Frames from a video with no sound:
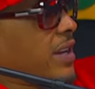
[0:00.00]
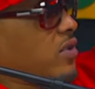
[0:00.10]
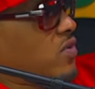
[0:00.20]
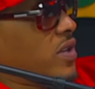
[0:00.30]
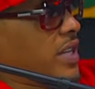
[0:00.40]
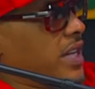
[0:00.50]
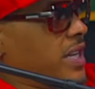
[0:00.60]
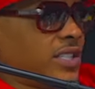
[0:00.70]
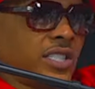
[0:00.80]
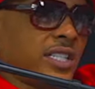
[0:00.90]
it, go and get
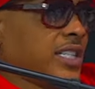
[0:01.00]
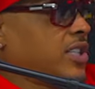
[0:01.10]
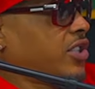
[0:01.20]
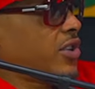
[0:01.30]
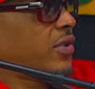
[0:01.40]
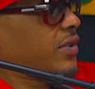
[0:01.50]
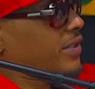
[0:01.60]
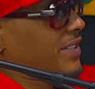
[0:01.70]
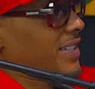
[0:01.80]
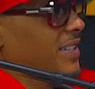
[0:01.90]
it. It's in this store.
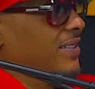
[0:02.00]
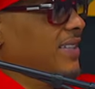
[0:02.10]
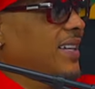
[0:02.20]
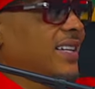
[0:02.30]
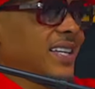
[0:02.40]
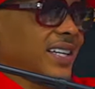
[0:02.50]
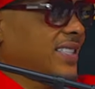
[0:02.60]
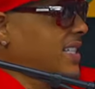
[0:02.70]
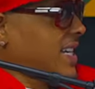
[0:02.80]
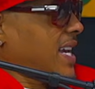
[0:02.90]
You hear? Yeah. Yeah,
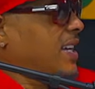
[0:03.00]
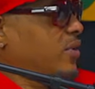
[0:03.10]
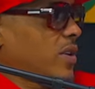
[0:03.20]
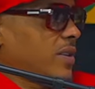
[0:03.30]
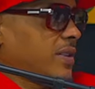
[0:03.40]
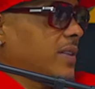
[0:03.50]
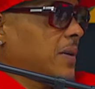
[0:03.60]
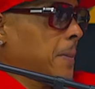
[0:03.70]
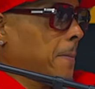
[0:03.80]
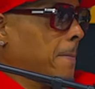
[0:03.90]
G had dropped
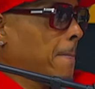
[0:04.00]
in. Well,